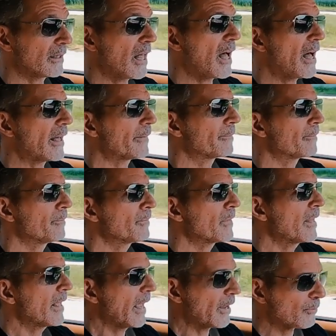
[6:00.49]
lot
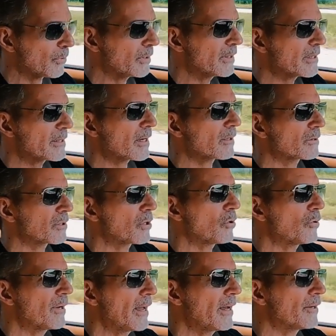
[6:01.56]
and really start to
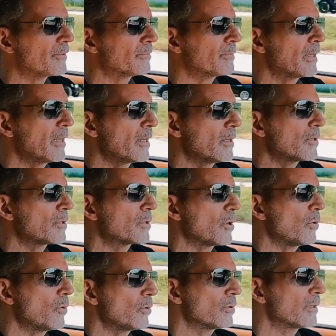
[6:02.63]
go down.
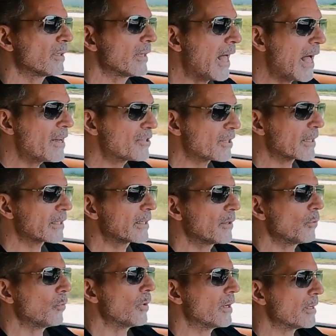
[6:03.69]
So the logic
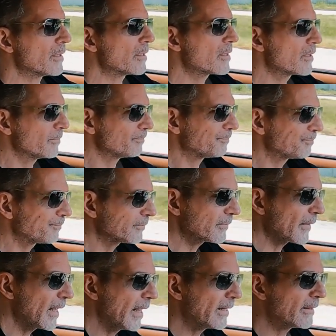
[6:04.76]
was,
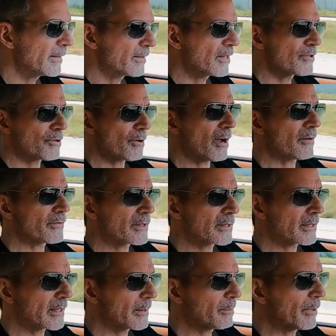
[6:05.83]
and these are
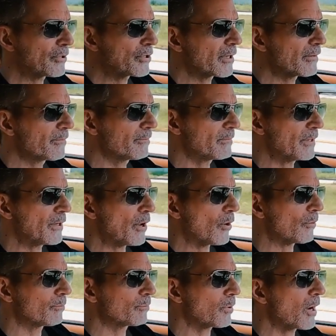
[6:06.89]
obviously a bunch of, you
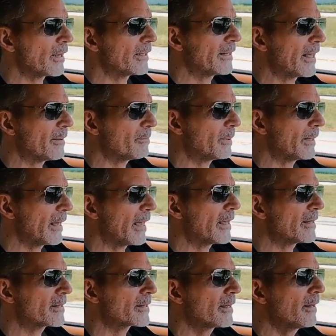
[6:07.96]
know, bright
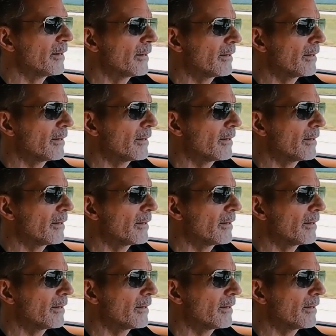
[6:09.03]
MBAs